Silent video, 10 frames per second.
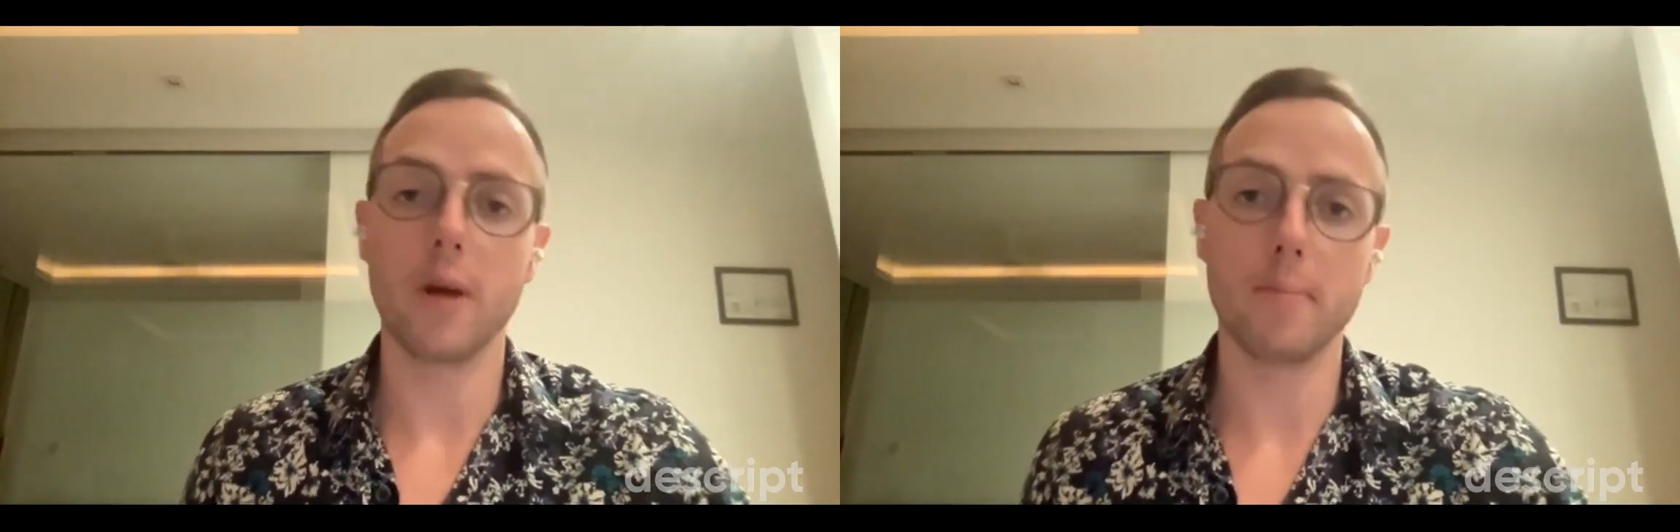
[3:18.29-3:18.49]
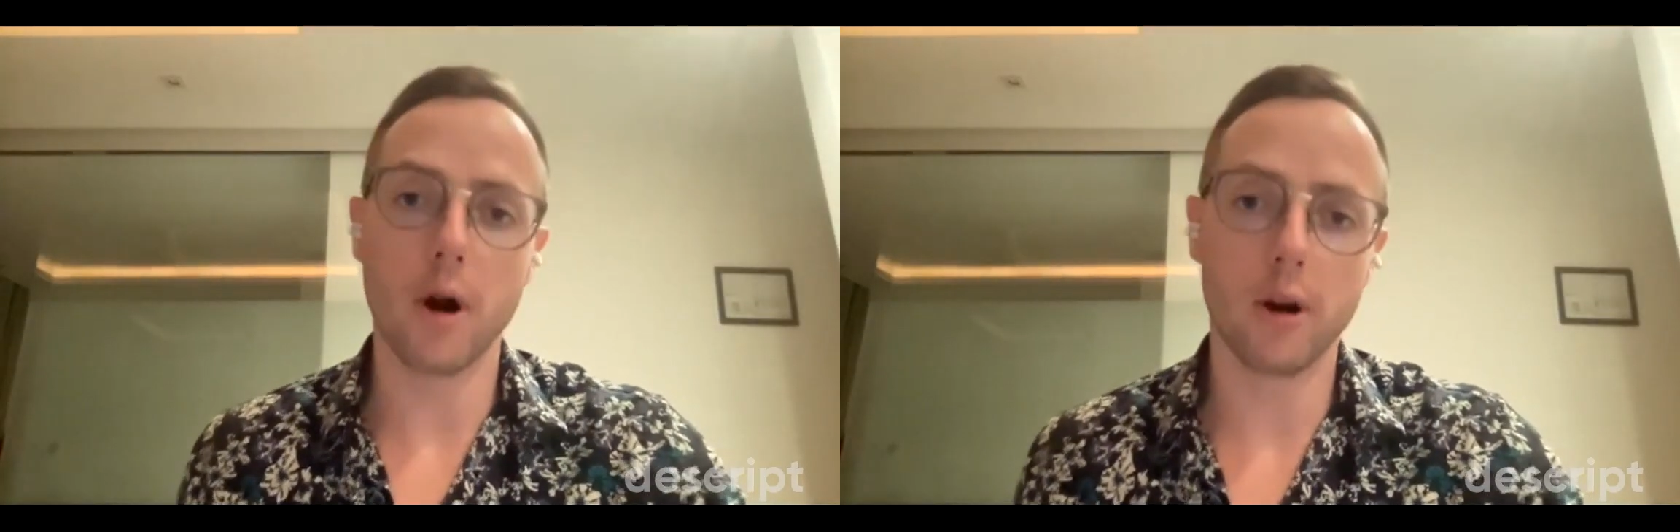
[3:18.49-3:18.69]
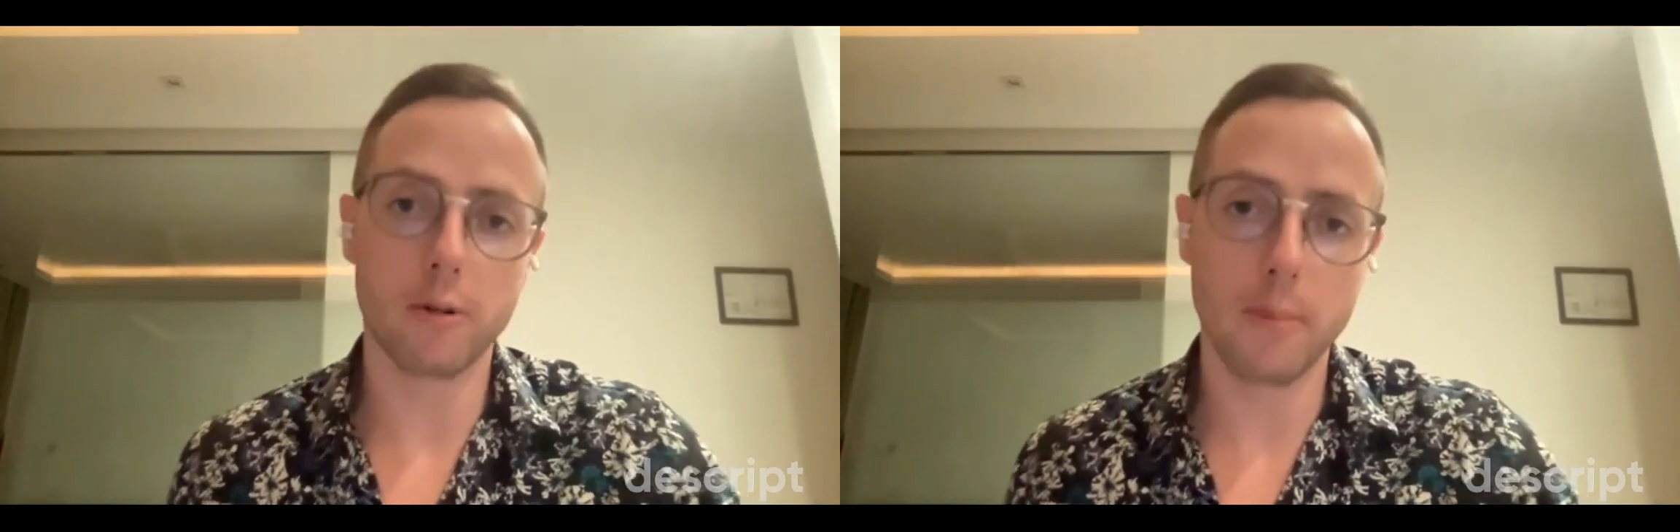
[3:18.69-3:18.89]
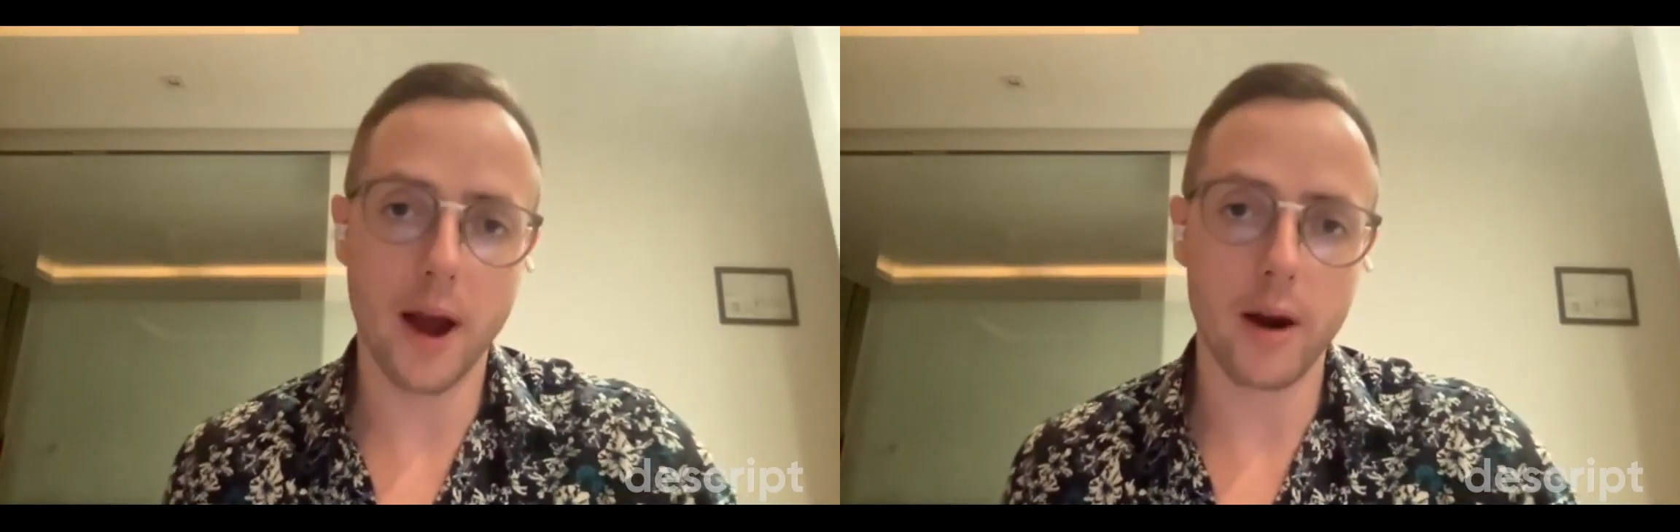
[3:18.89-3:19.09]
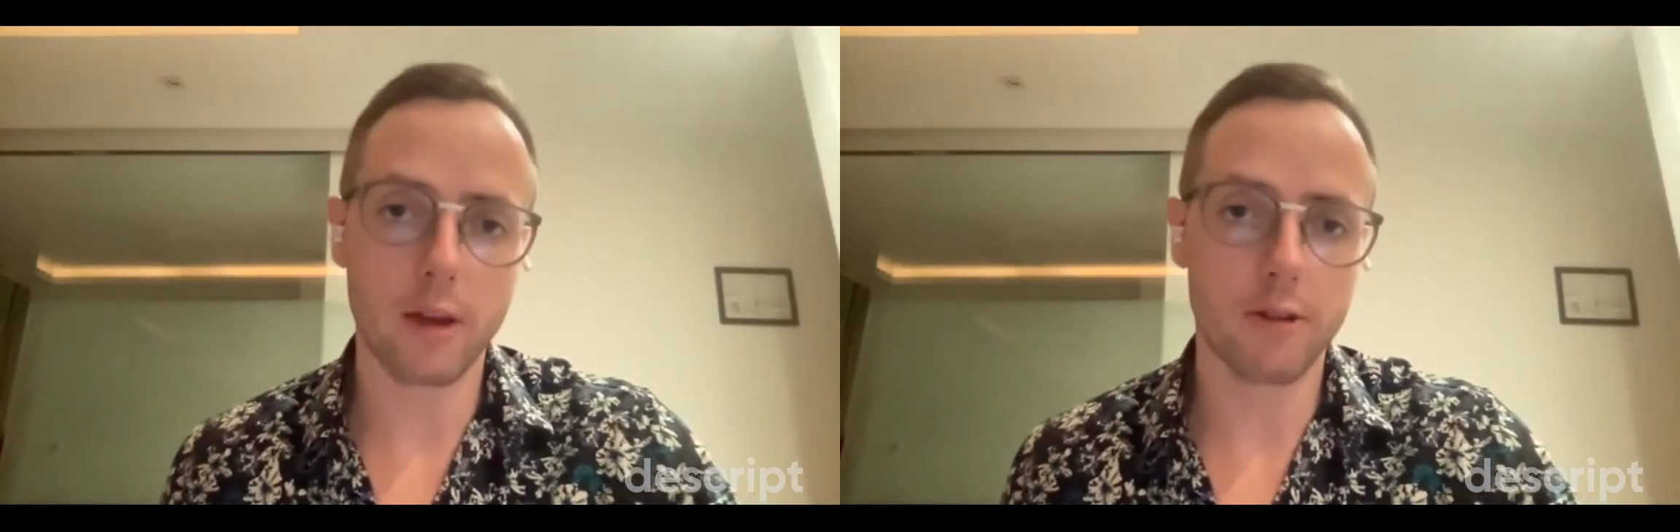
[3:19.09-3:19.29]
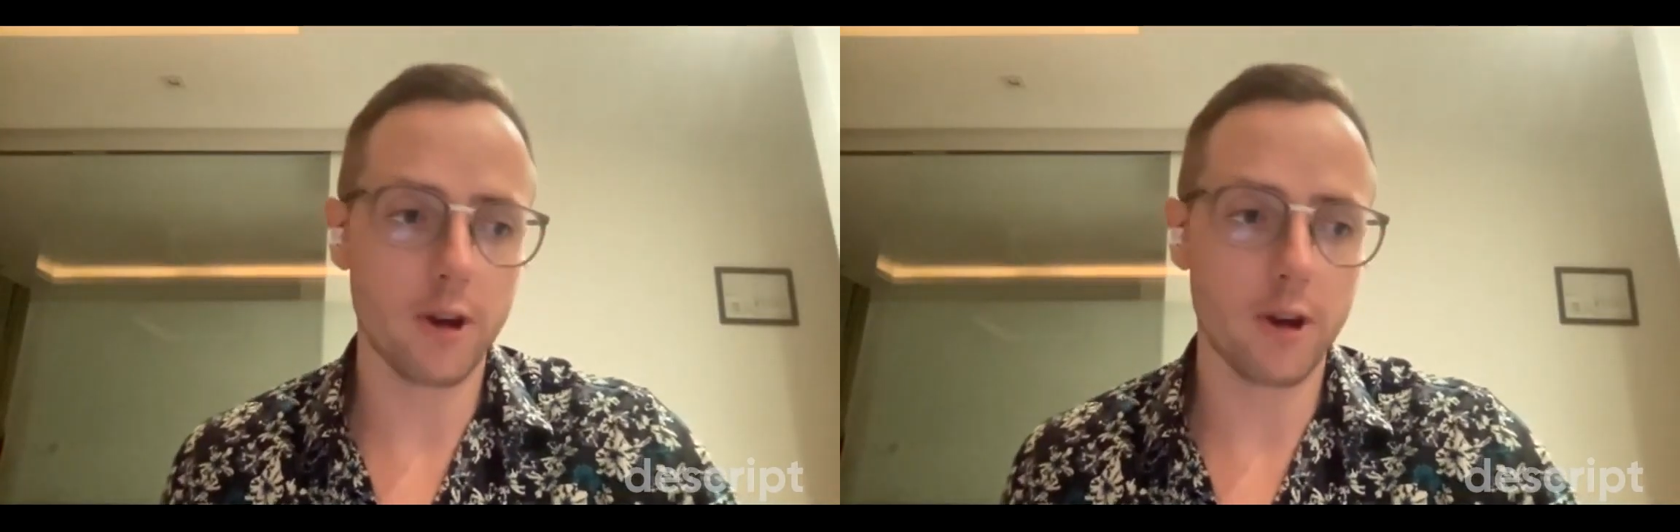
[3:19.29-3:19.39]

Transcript: great parts about